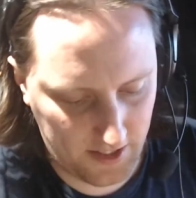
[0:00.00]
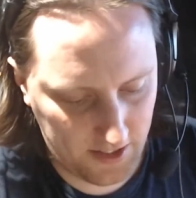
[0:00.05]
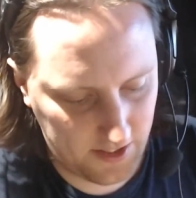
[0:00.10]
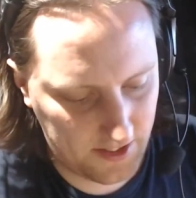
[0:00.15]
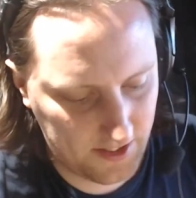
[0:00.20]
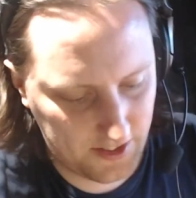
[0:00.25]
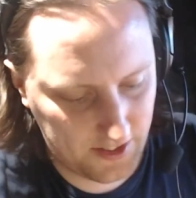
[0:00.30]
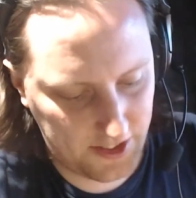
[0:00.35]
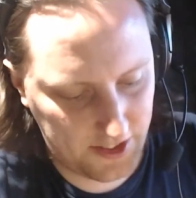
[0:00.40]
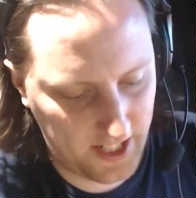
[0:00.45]

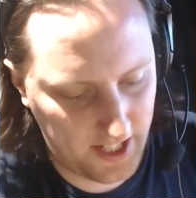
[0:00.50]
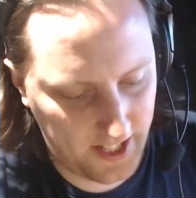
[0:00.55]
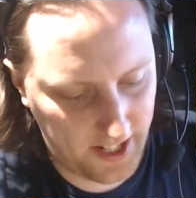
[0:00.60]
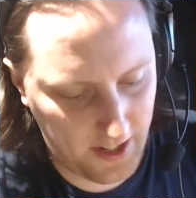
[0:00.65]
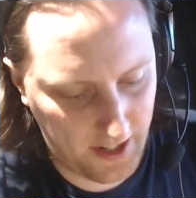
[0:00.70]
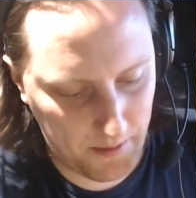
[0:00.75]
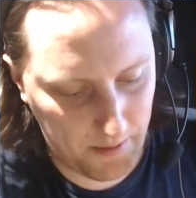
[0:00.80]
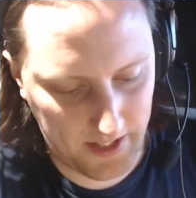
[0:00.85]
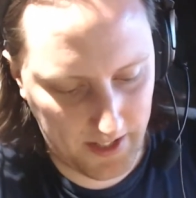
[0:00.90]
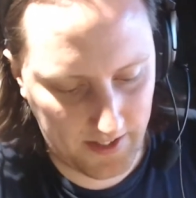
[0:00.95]
jelly
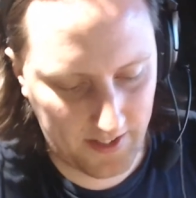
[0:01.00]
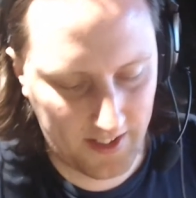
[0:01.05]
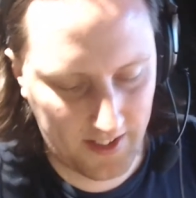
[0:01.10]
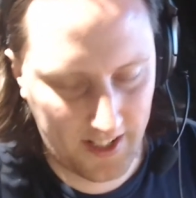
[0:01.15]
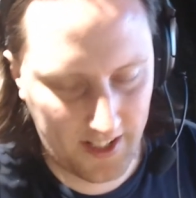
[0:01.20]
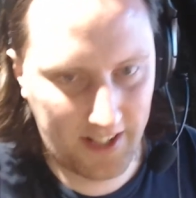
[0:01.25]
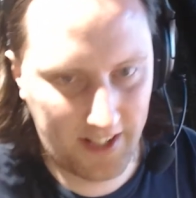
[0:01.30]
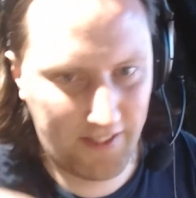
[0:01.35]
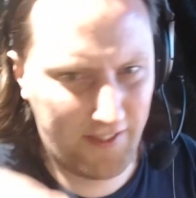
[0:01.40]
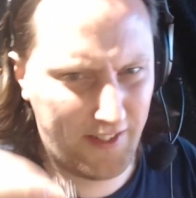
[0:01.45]
gummy inside.
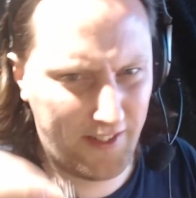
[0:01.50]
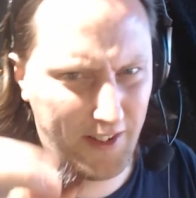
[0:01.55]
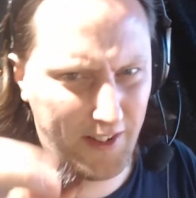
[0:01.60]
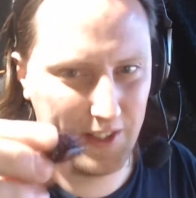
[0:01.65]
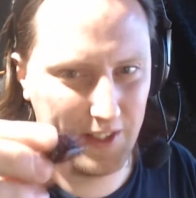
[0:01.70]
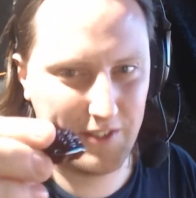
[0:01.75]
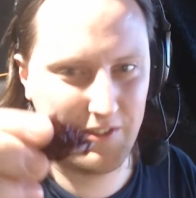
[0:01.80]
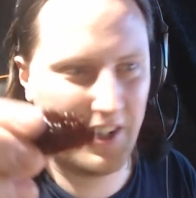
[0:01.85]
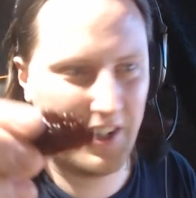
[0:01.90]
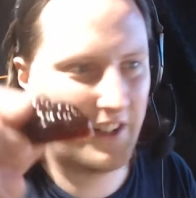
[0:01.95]
Oh, it's
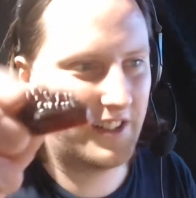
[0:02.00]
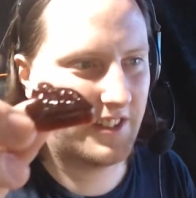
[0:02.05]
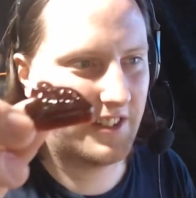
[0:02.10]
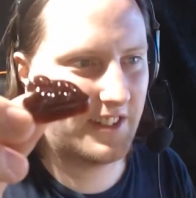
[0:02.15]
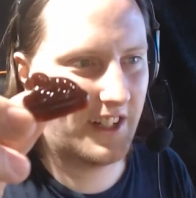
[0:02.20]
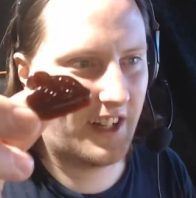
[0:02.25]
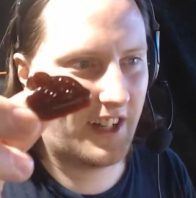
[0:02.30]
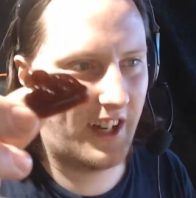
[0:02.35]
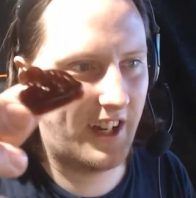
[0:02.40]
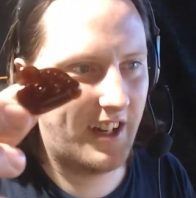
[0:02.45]
very
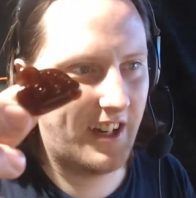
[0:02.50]
sticky.